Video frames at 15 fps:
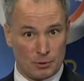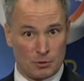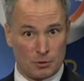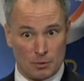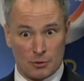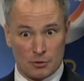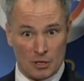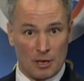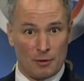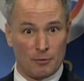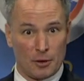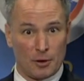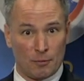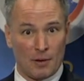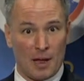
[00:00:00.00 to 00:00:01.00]
yourself
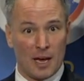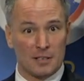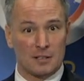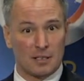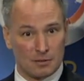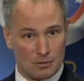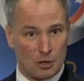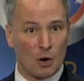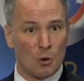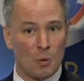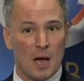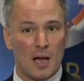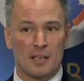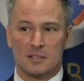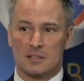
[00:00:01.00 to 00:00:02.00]
on a flight and go
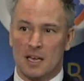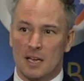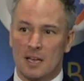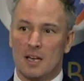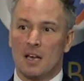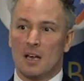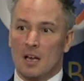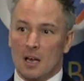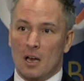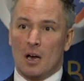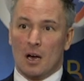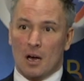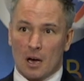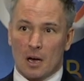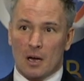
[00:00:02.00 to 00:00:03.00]
away and say,
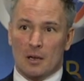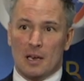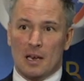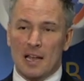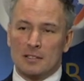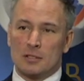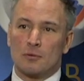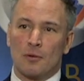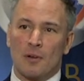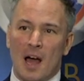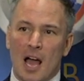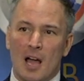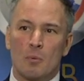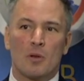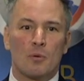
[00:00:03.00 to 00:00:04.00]
let's
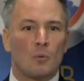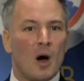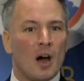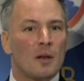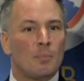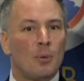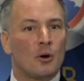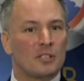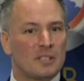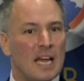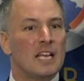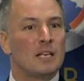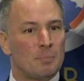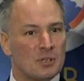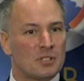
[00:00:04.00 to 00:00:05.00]
fly with
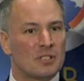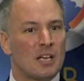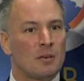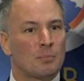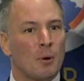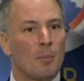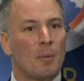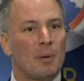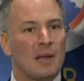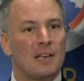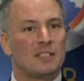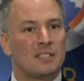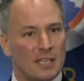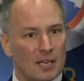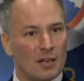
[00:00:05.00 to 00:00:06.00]
1.8%
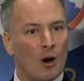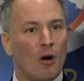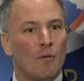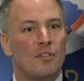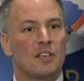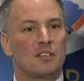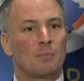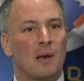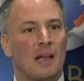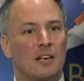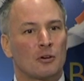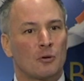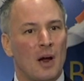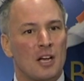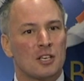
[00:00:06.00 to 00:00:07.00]
probability of this plane
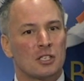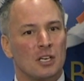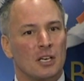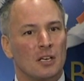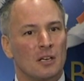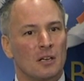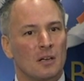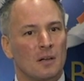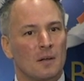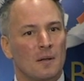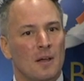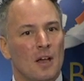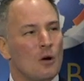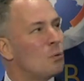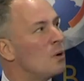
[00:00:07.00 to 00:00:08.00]
crashing,
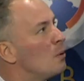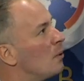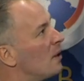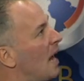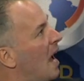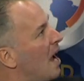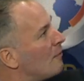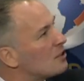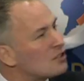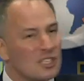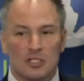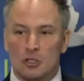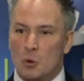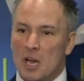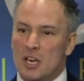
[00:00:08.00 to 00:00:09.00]
we would have a
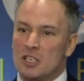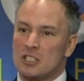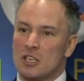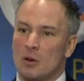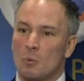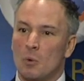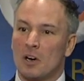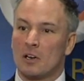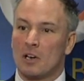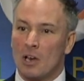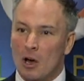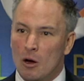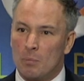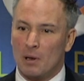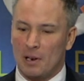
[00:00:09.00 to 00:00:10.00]
situation where
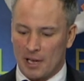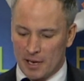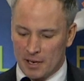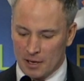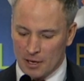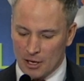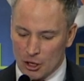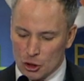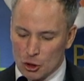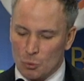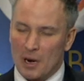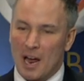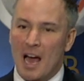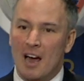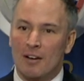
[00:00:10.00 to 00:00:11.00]
globally you
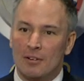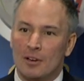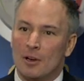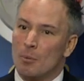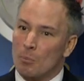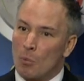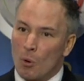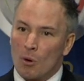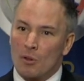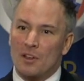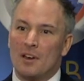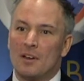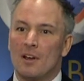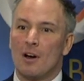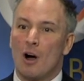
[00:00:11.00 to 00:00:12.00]
would have more
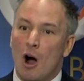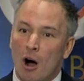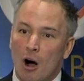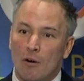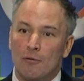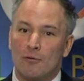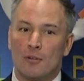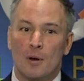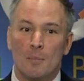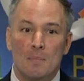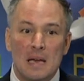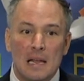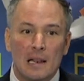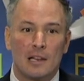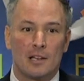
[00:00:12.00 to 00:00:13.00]
than
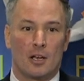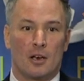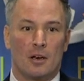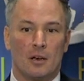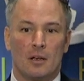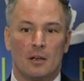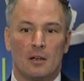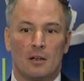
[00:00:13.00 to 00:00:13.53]
500,000